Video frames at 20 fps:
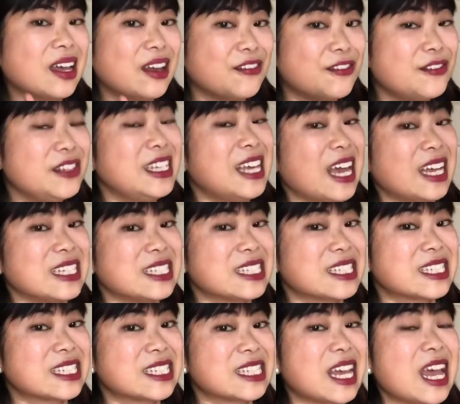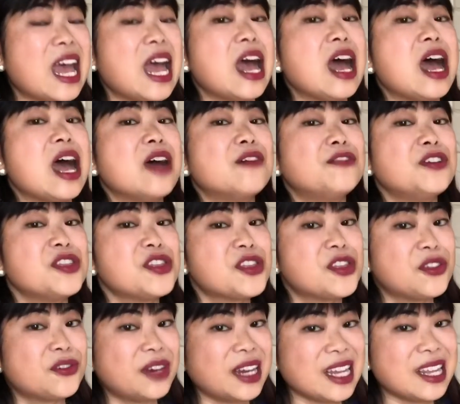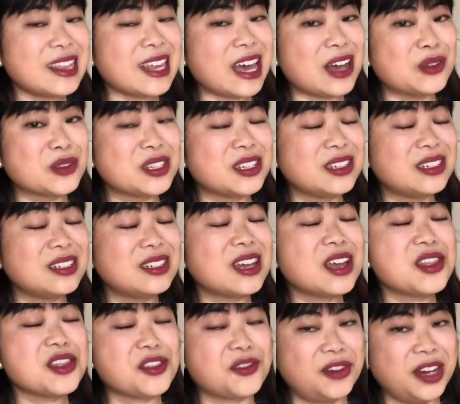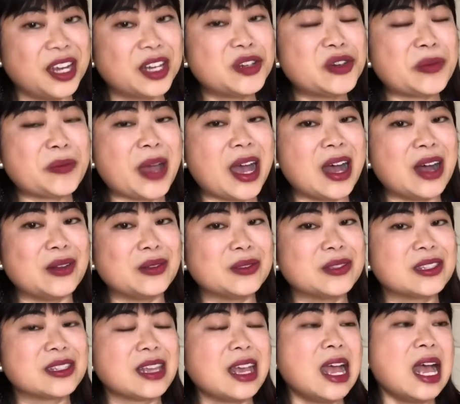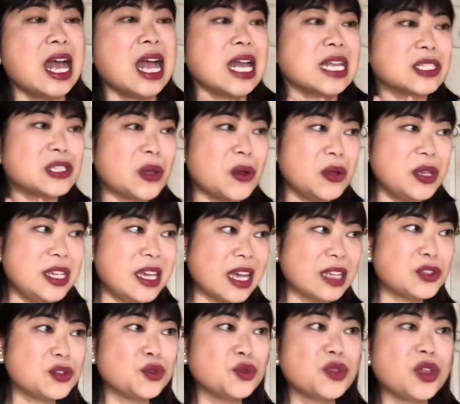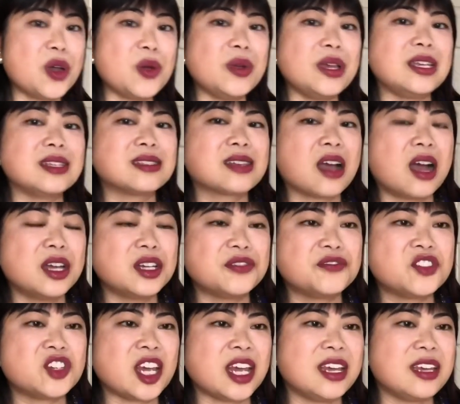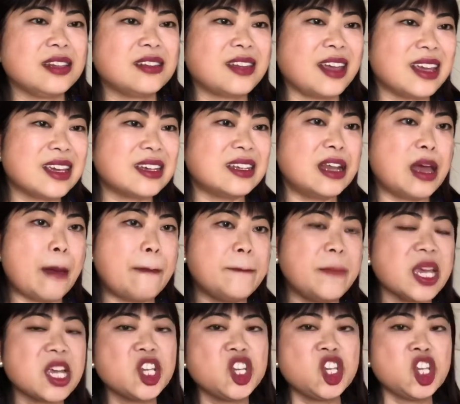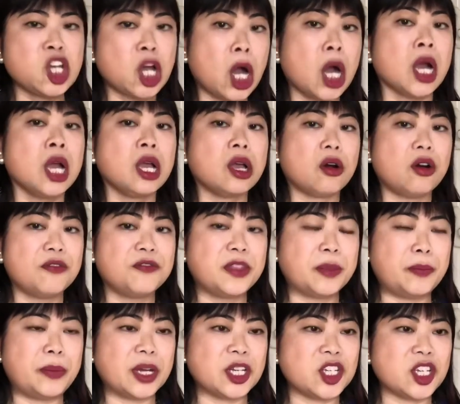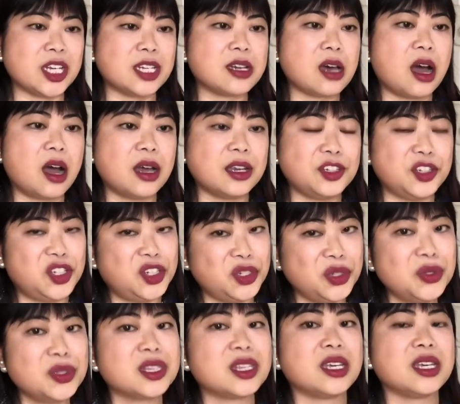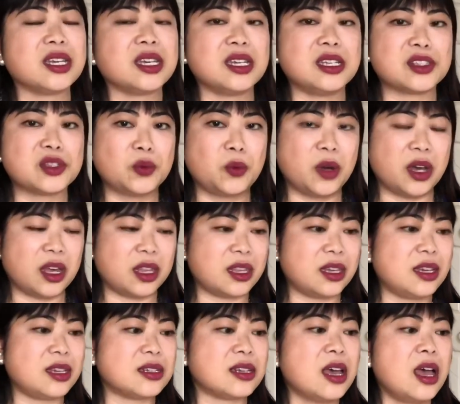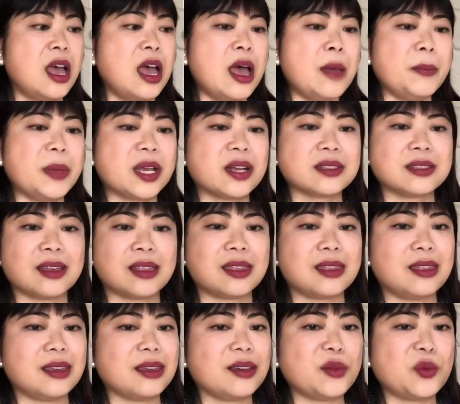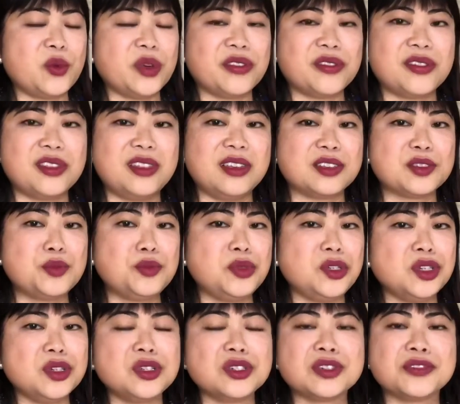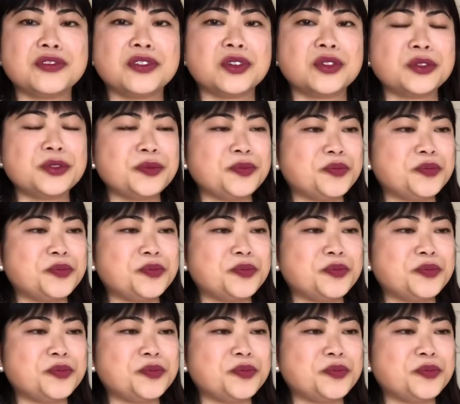yes, for £3,300. So yes, although it's kind of taken a big chunk of the budget, I do think it's worth it, because I think with this beautiful